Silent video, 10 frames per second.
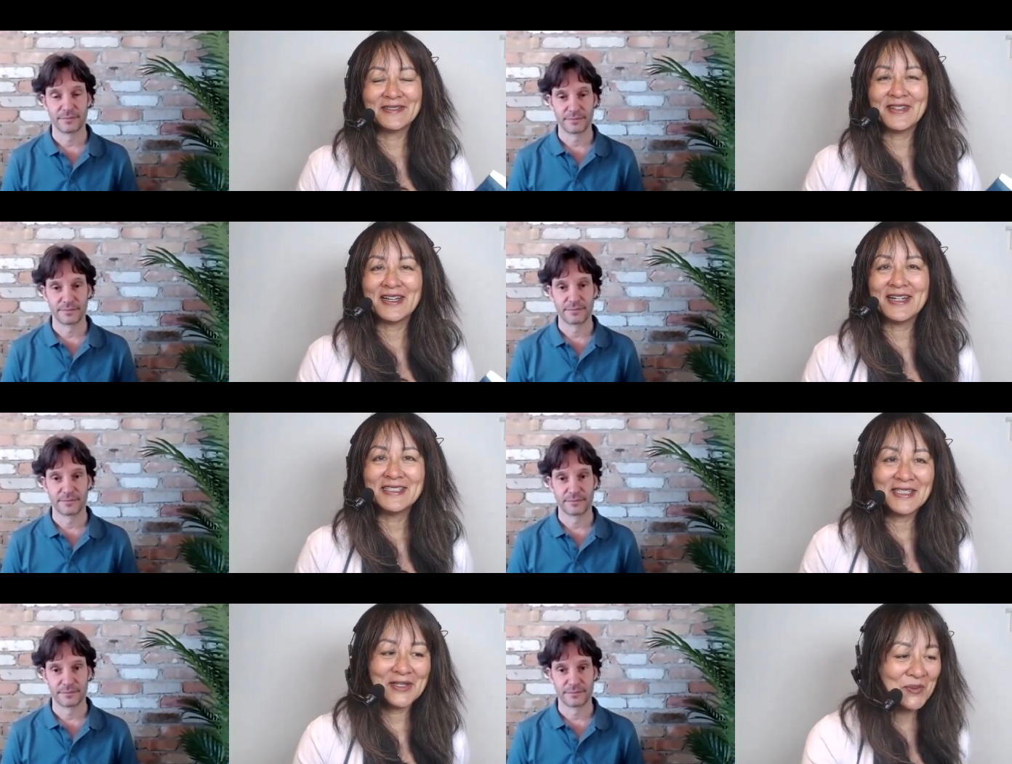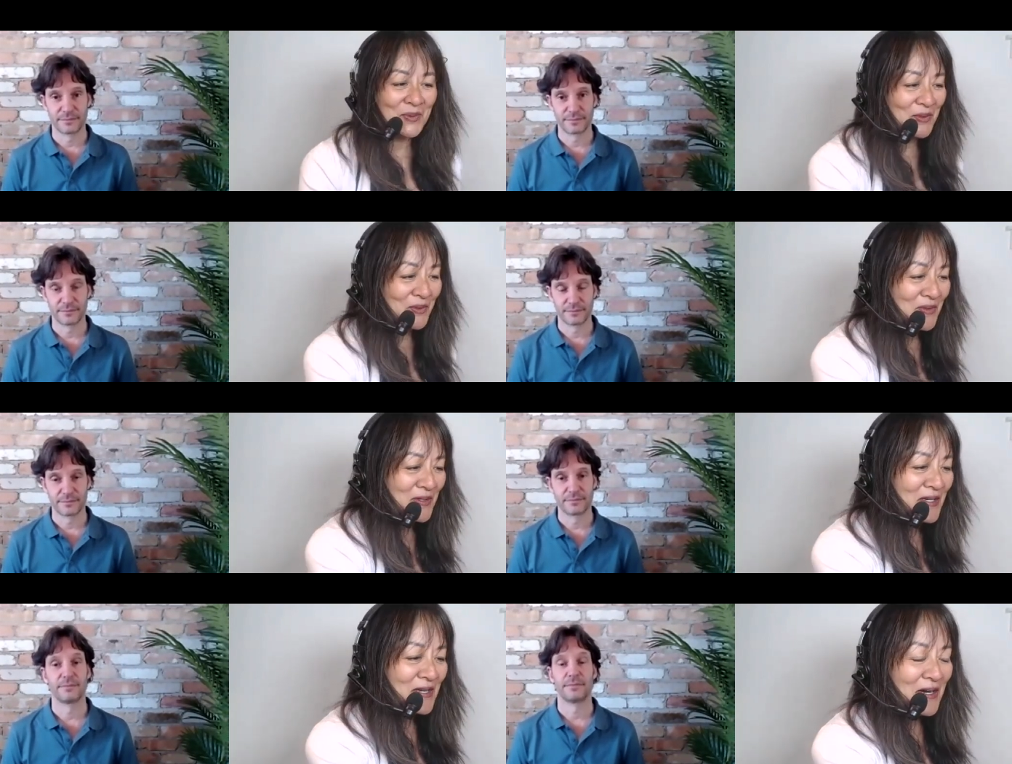Speaker 1: of the high tech world.
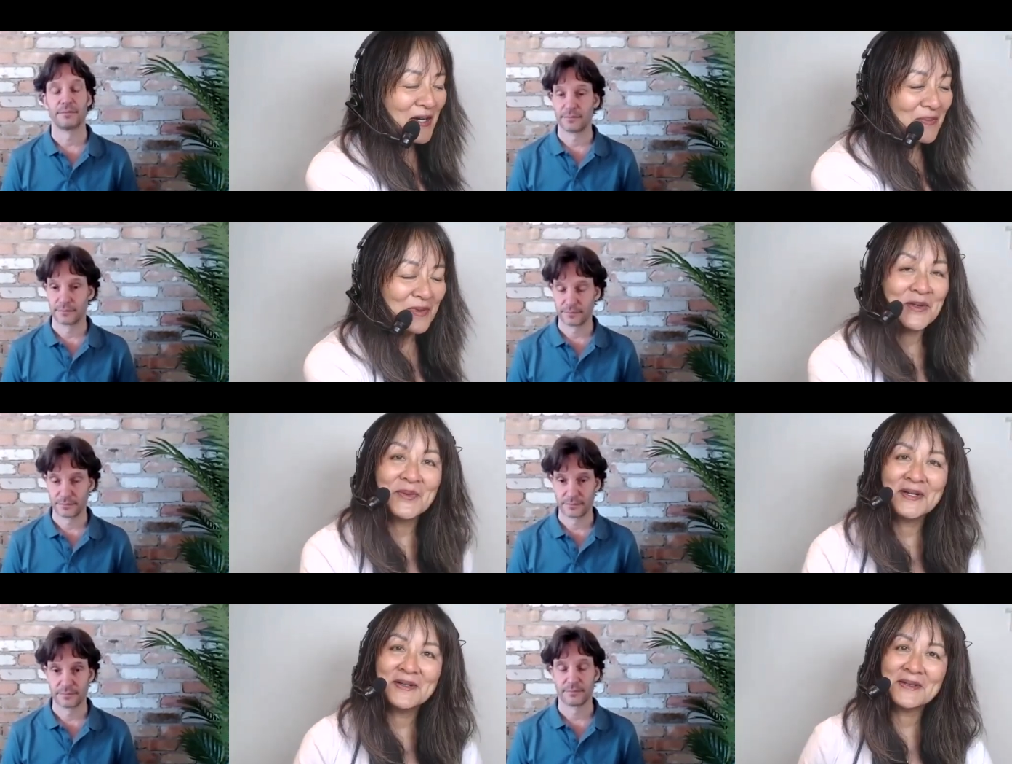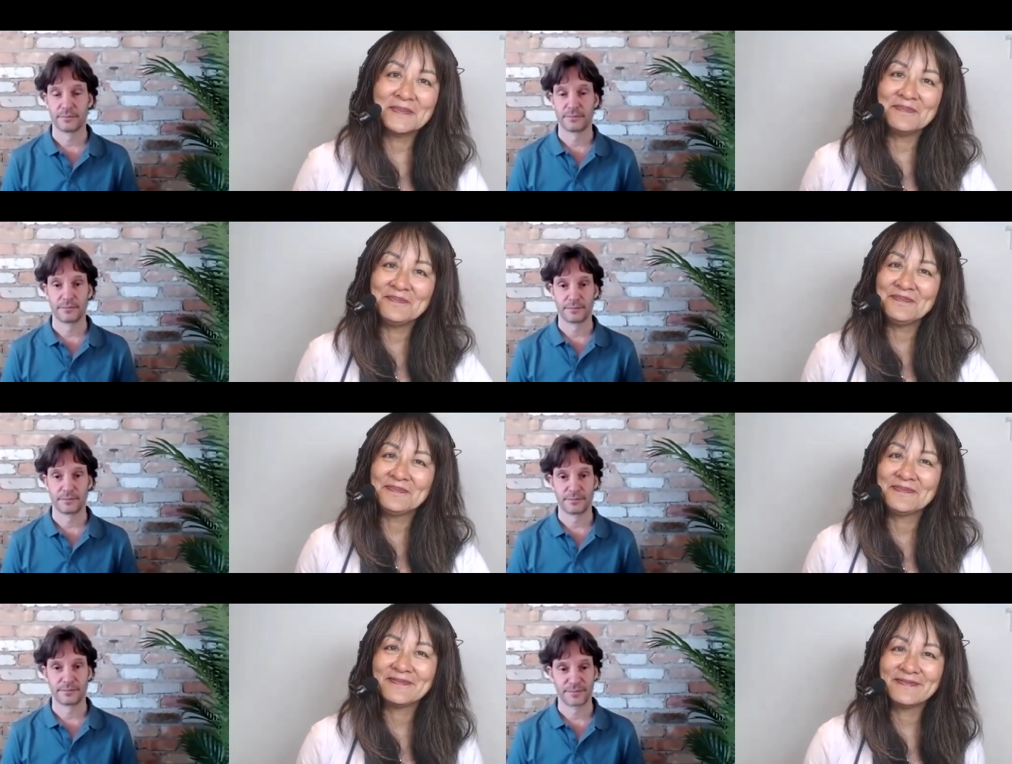Um, so, welcome.
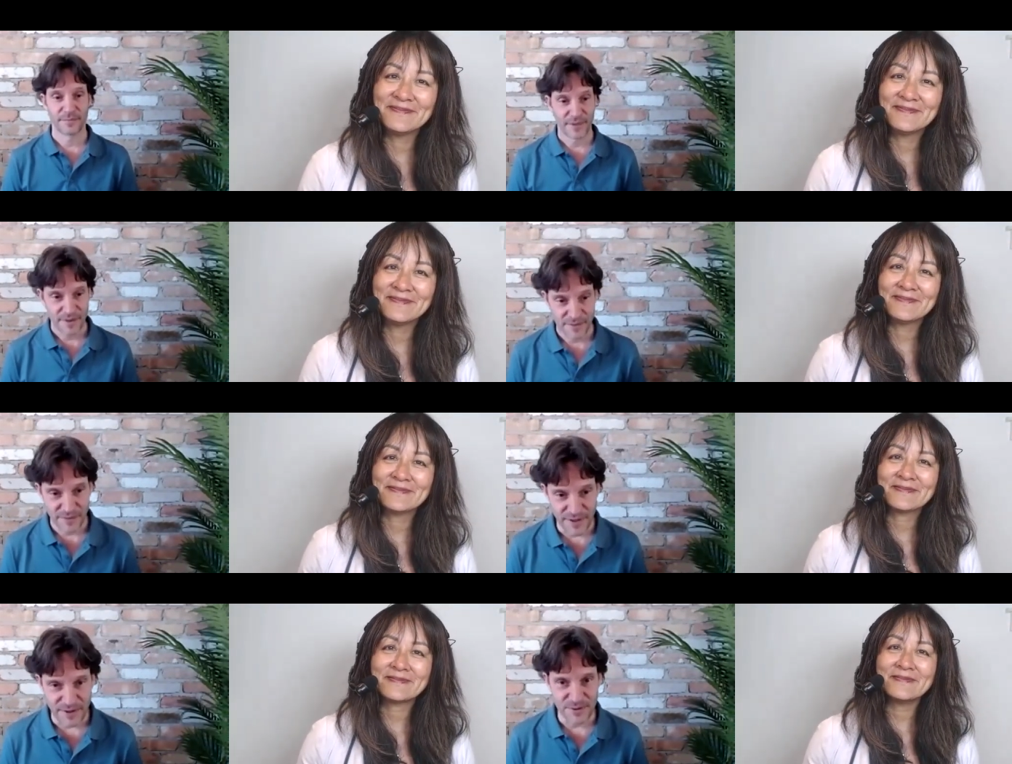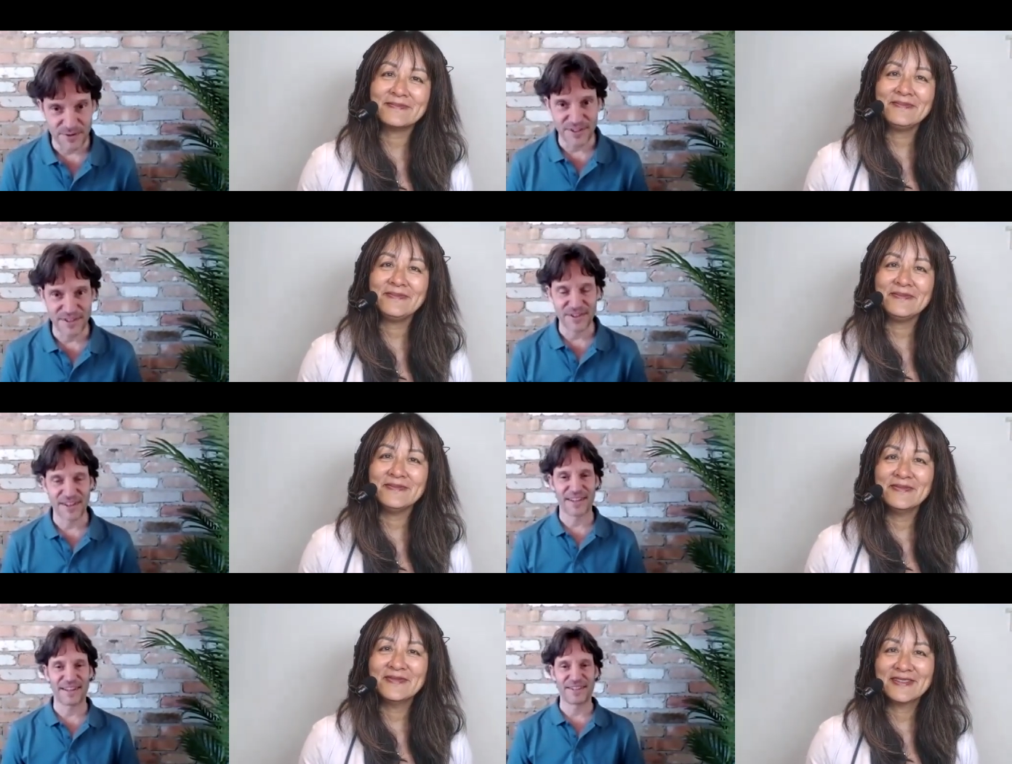
Speaker 2: Thank you, CJ.
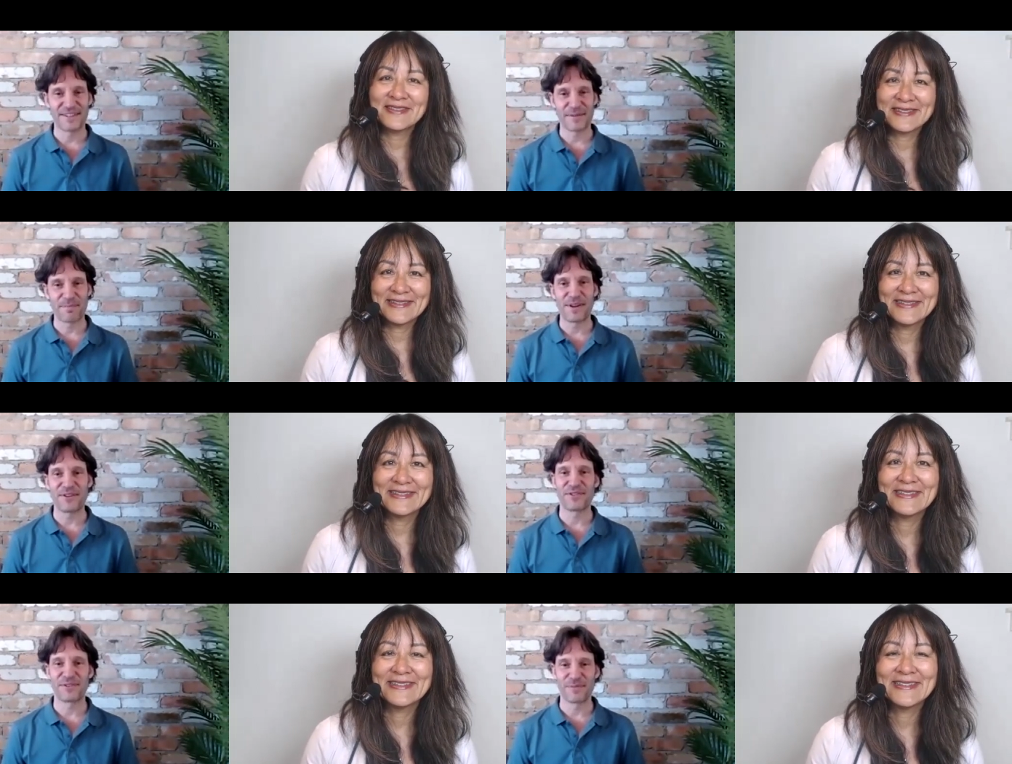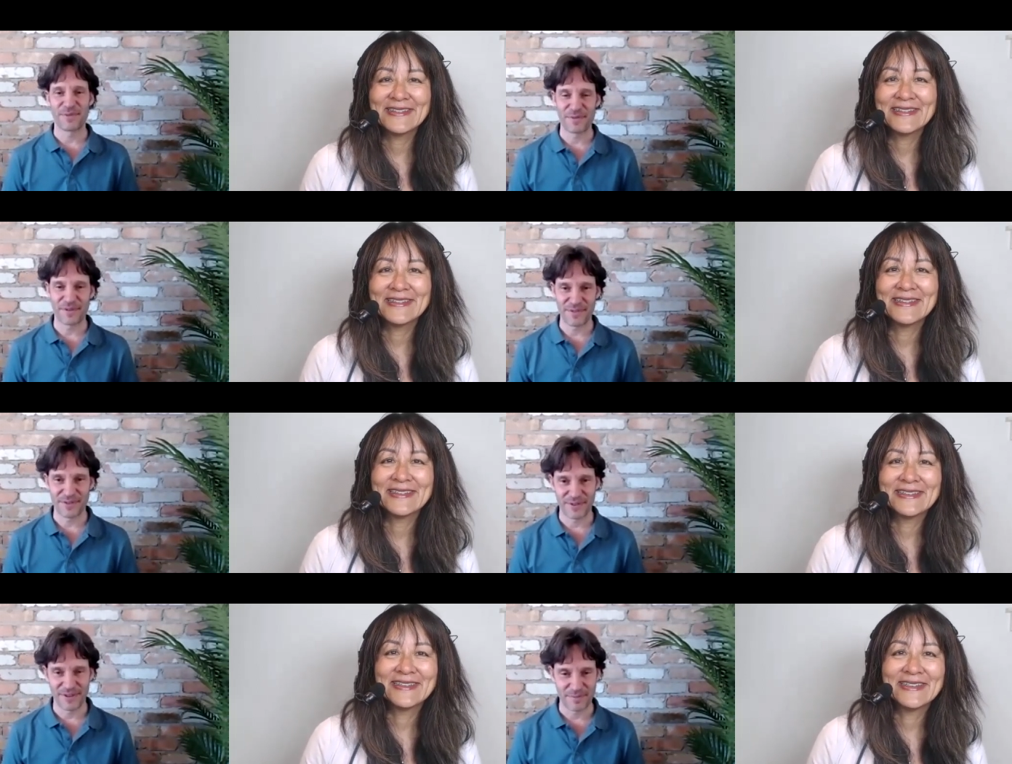It's a pleasure to be with you.
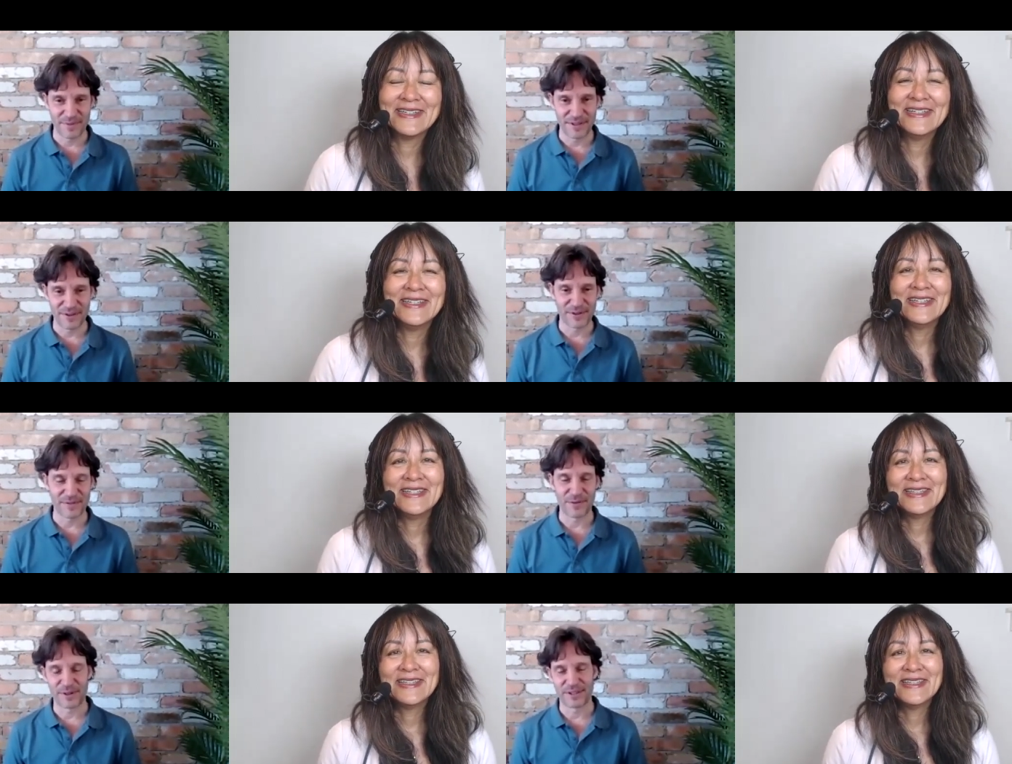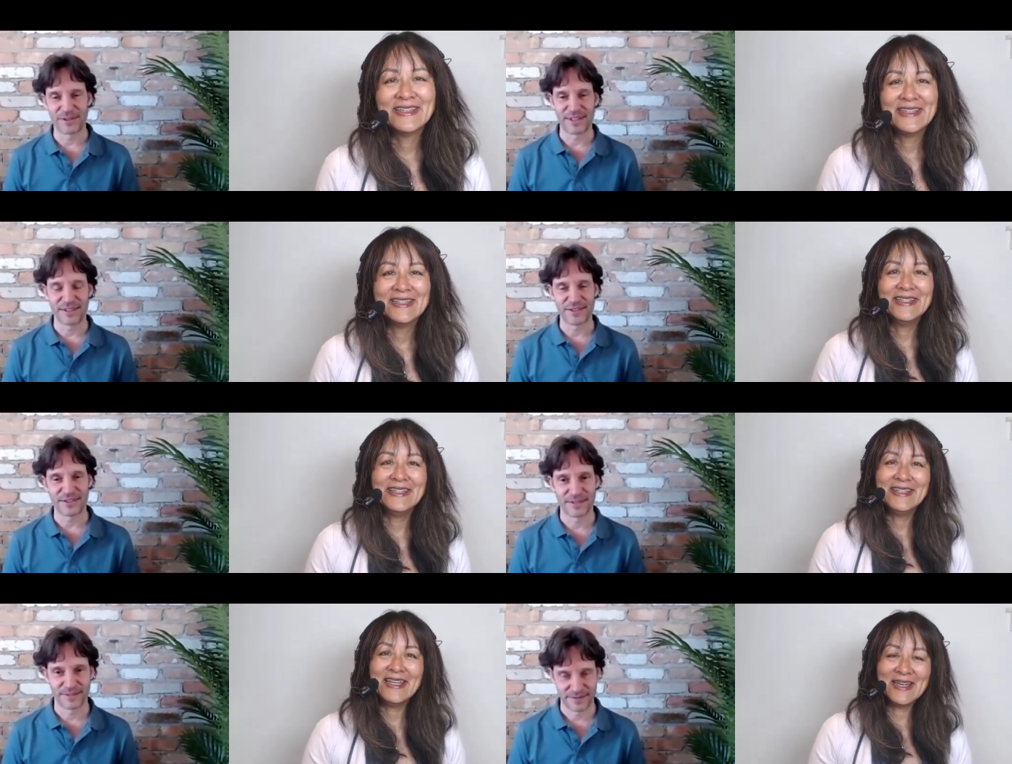I've been looking forward to this.
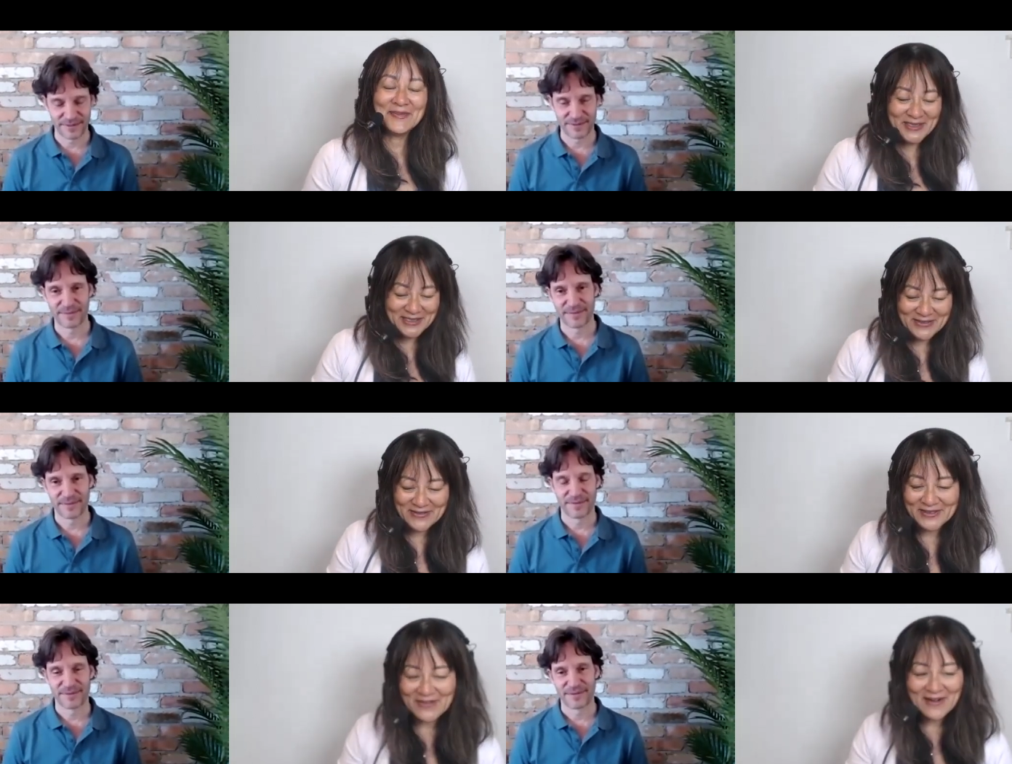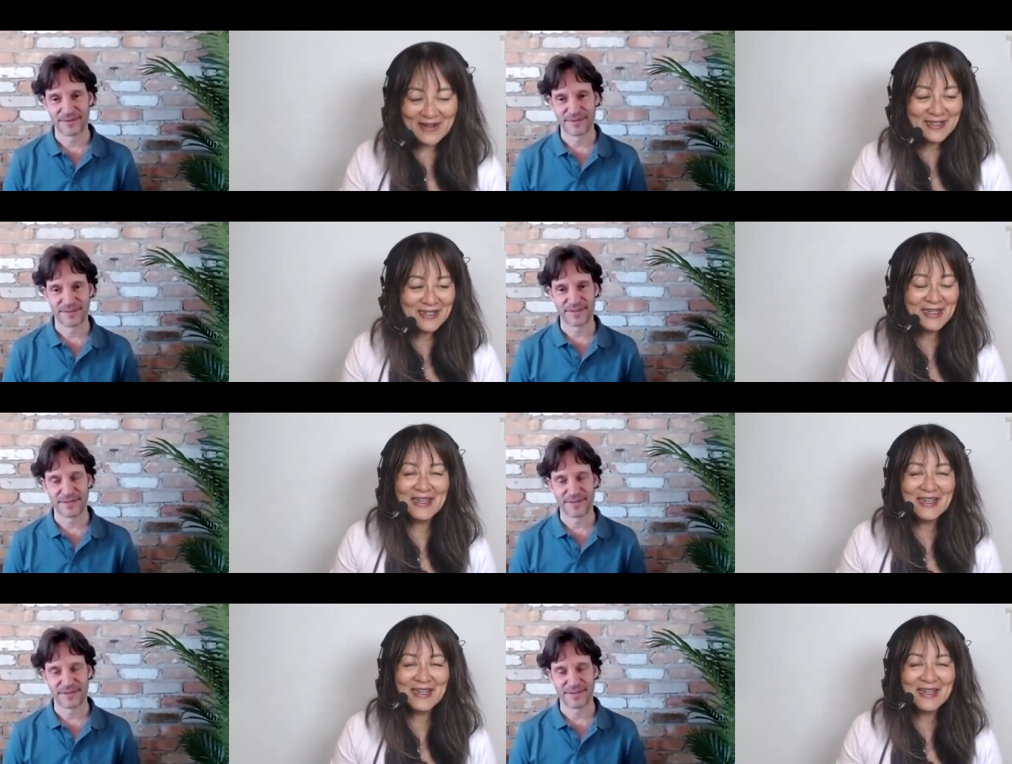
Speaker 1: Yeah, me too. So I